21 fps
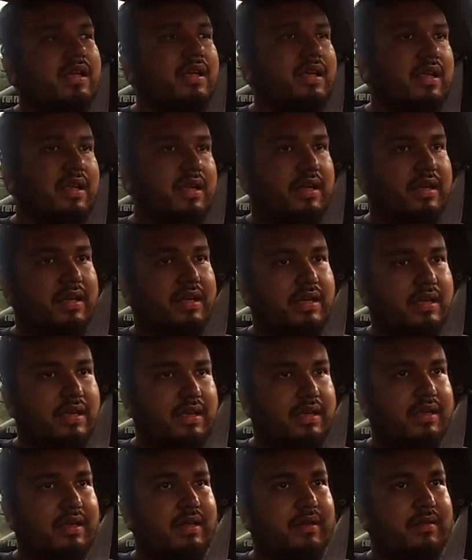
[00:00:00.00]

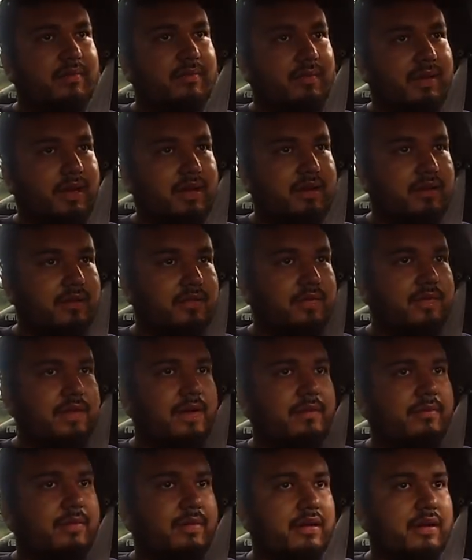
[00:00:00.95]
and by
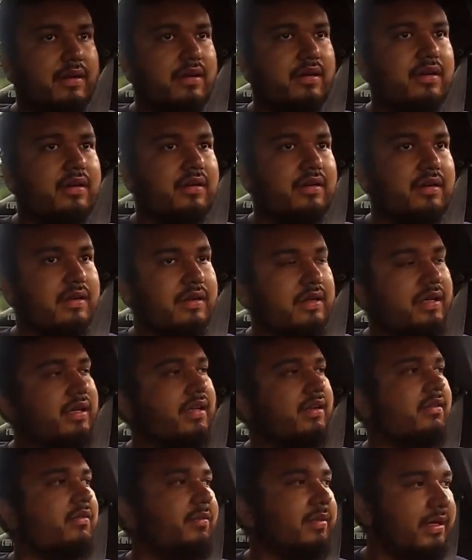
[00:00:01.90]
November
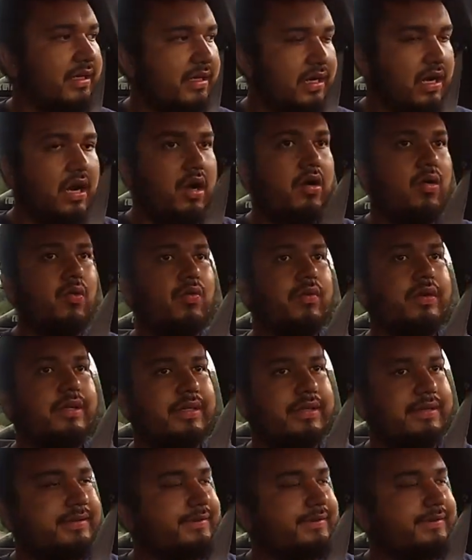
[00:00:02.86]
it'll be gone.